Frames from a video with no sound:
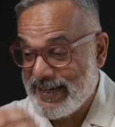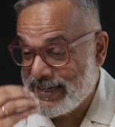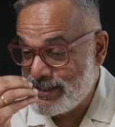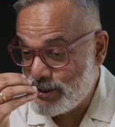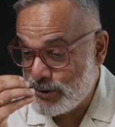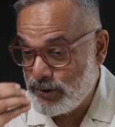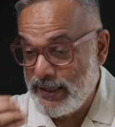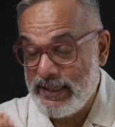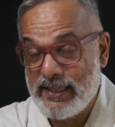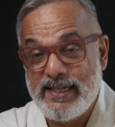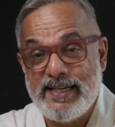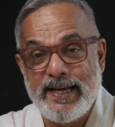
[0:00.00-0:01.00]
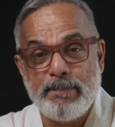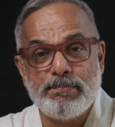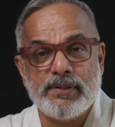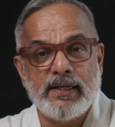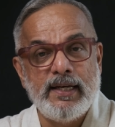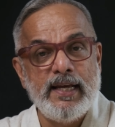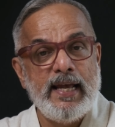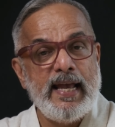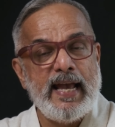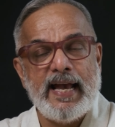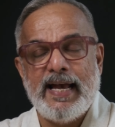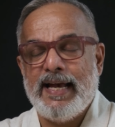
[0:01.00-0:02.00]
controlling the depth,
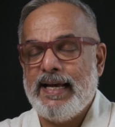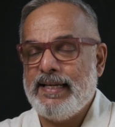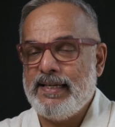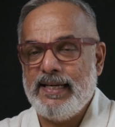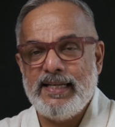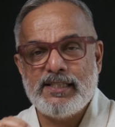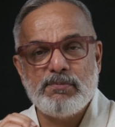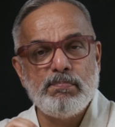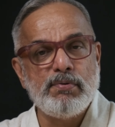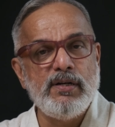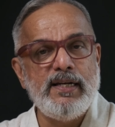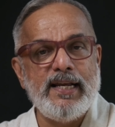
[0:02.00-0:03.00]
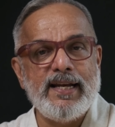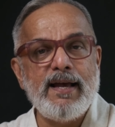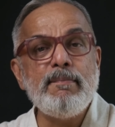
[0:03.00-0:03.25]
and it's brilliant.